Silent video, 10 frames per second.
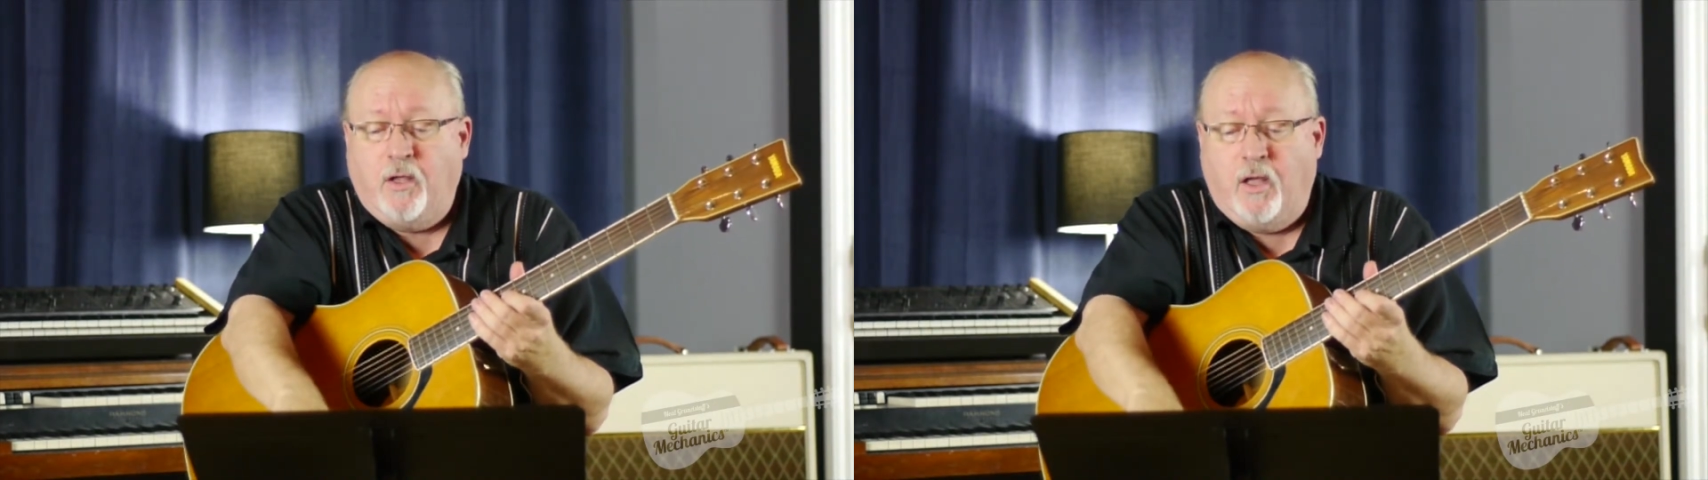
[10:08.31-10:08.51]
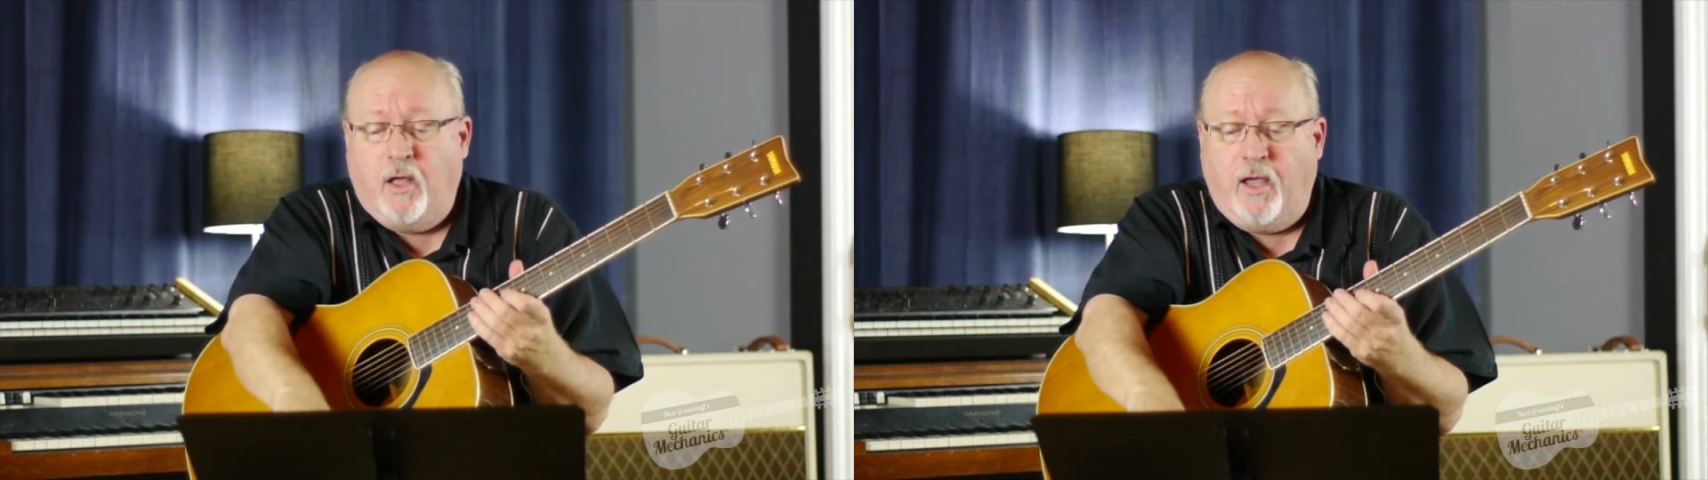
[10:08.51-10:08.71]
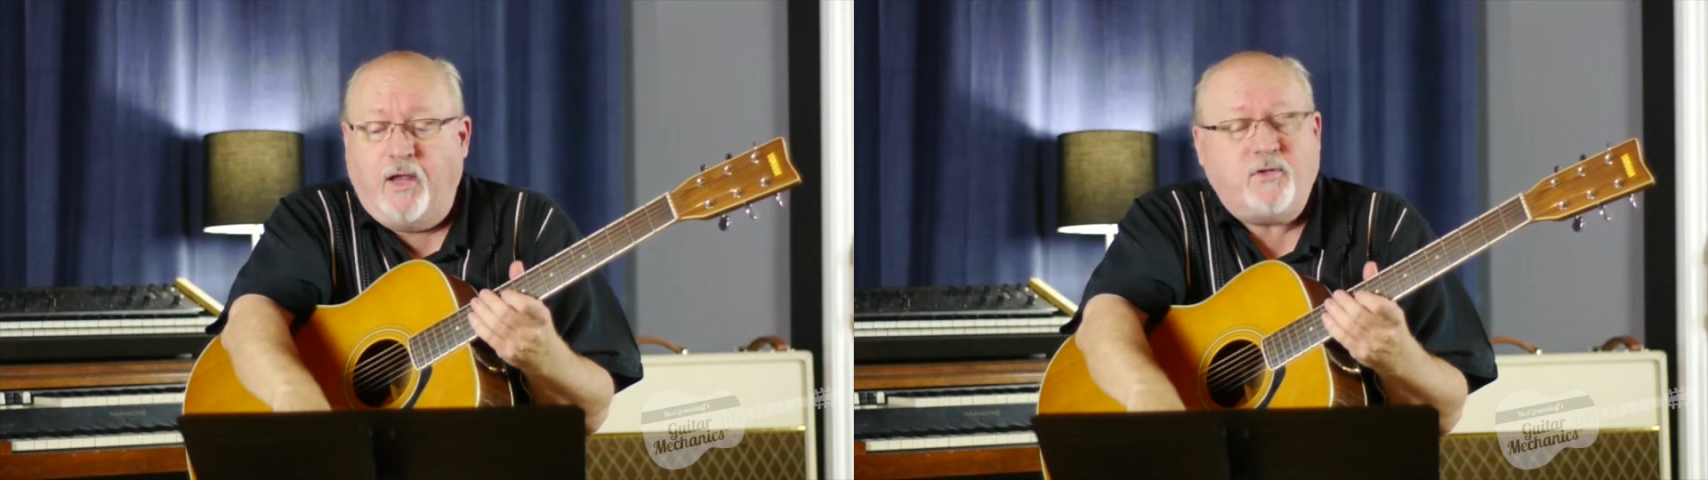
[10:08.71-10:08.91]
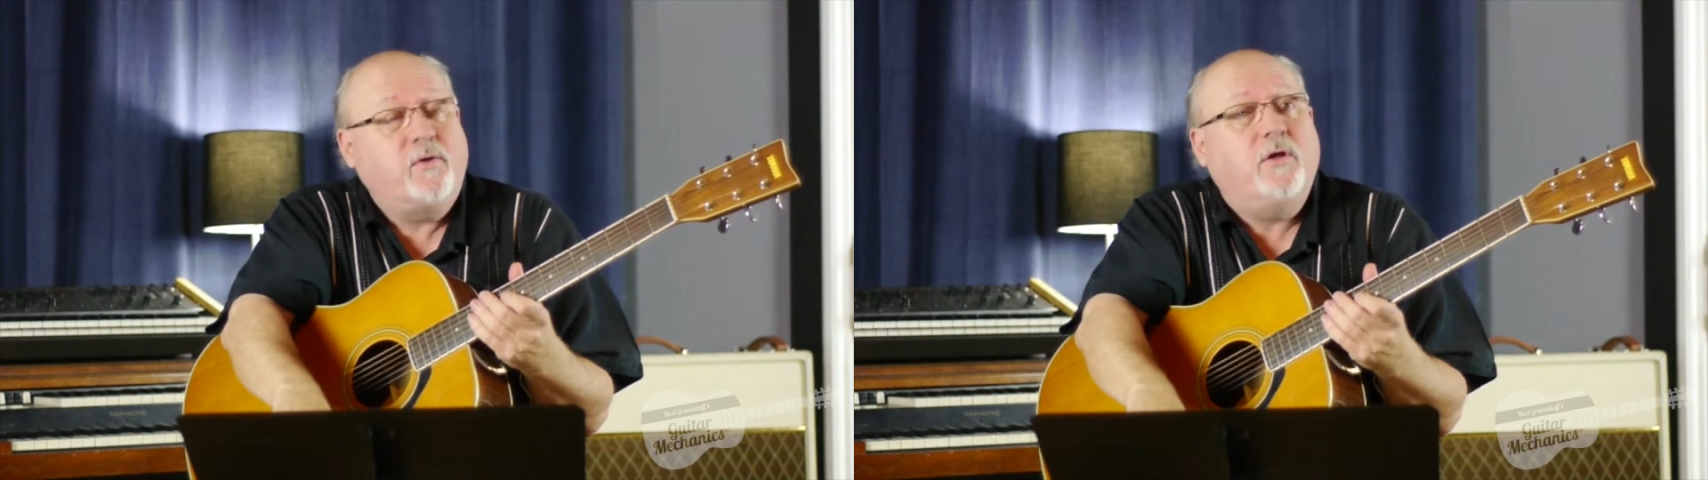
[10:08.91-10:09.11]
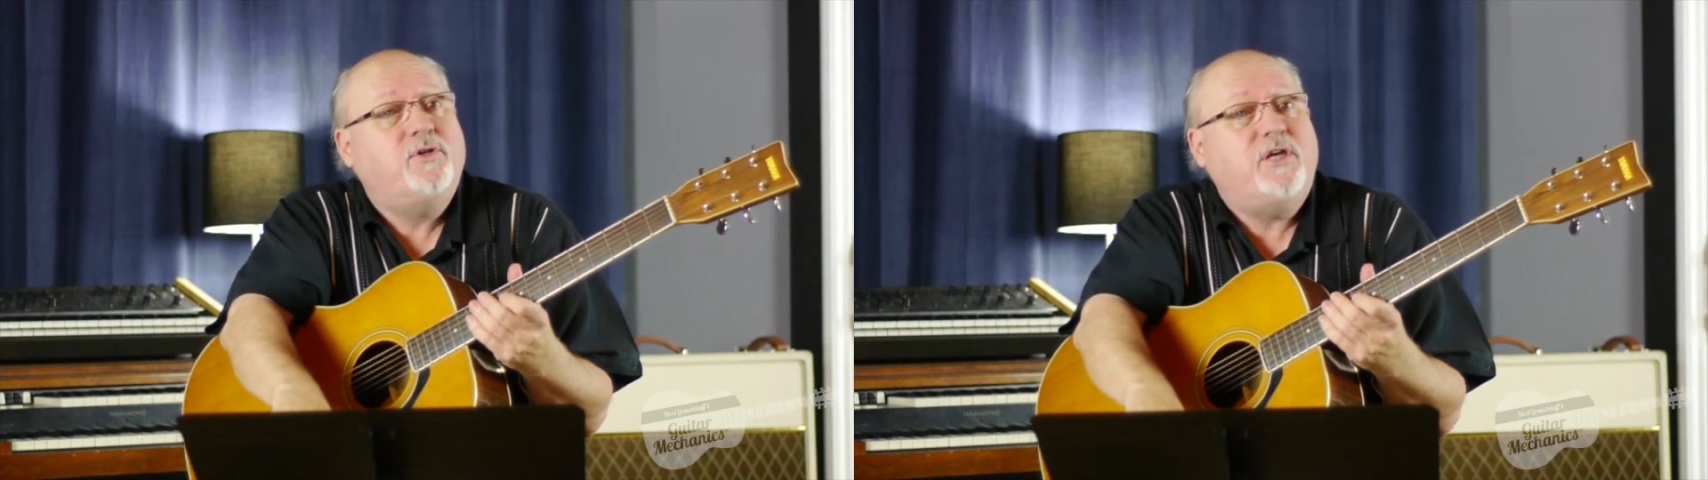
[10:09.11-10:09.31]

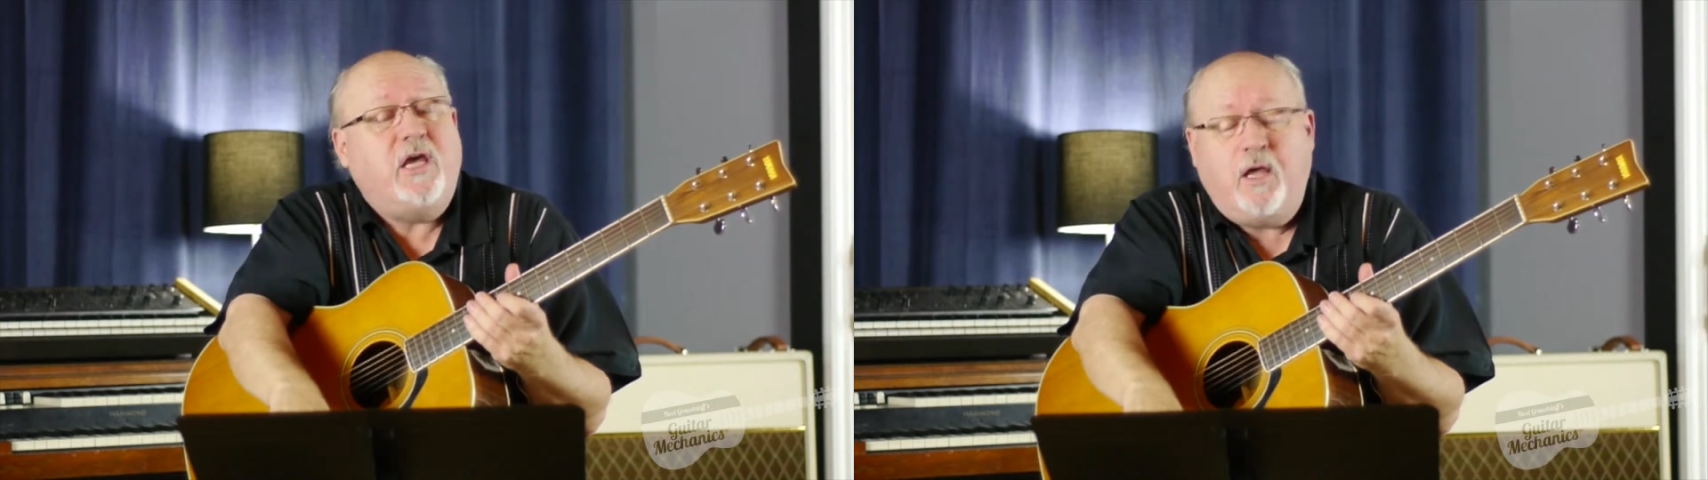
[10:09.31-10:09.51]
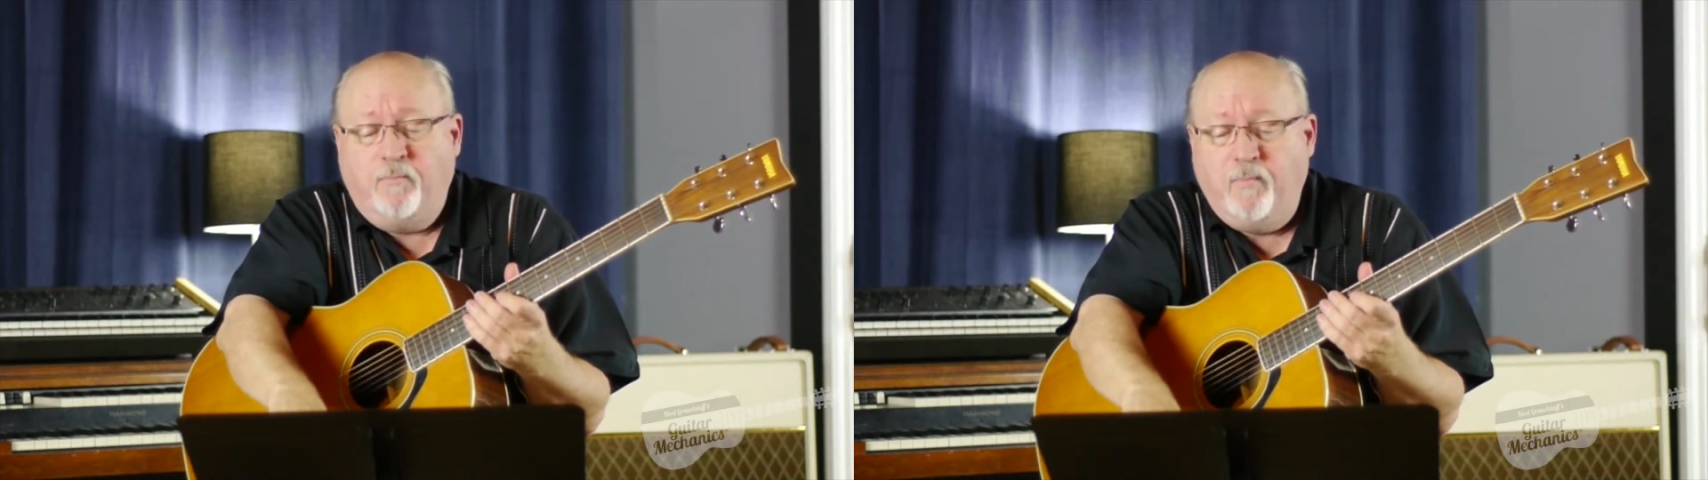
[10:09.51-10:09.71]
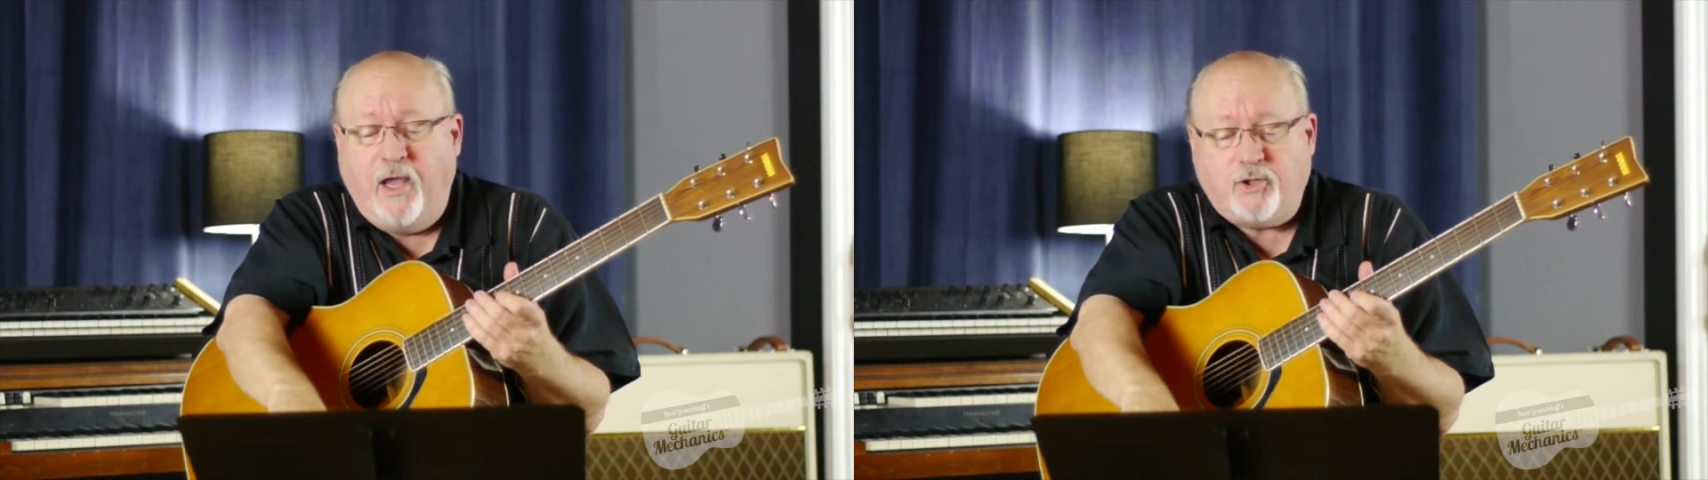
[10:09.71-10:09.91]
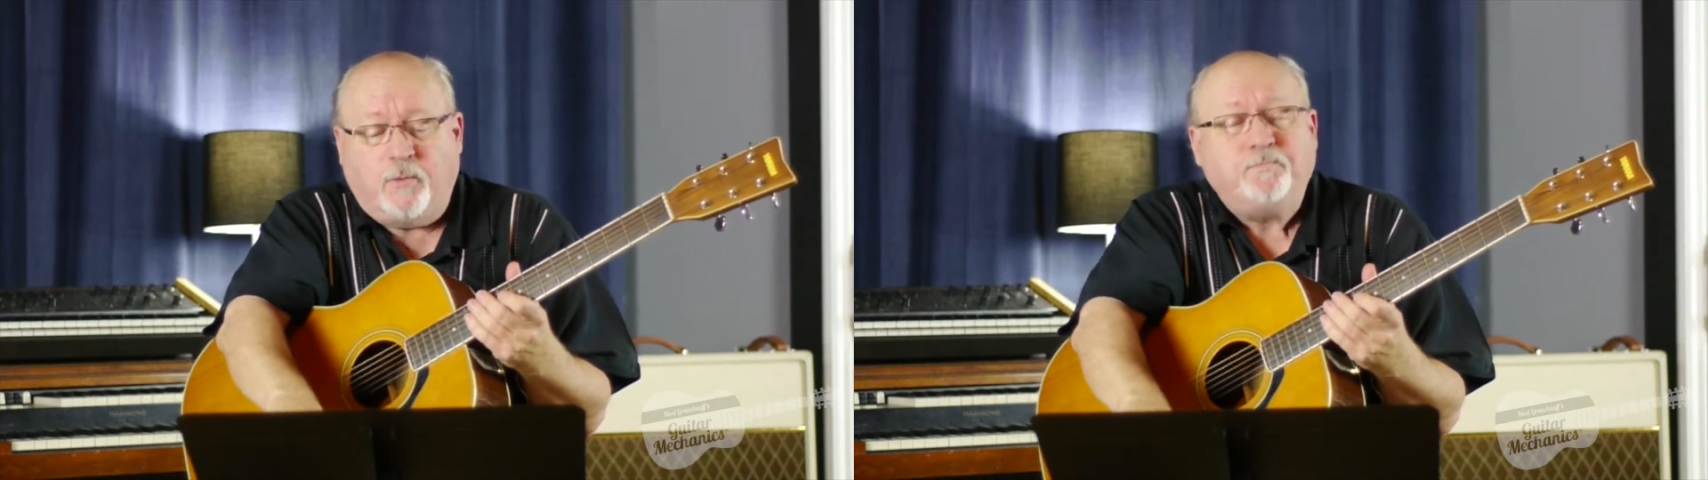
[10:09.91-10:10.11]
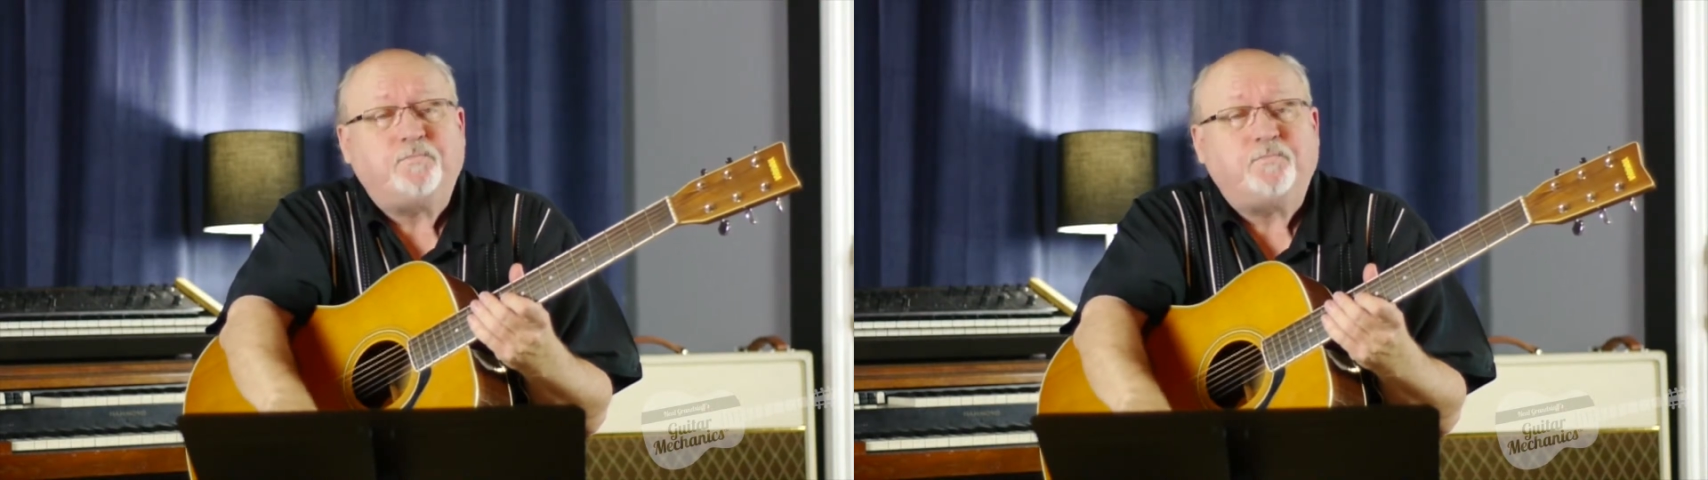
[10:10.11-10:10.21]
Etude in G major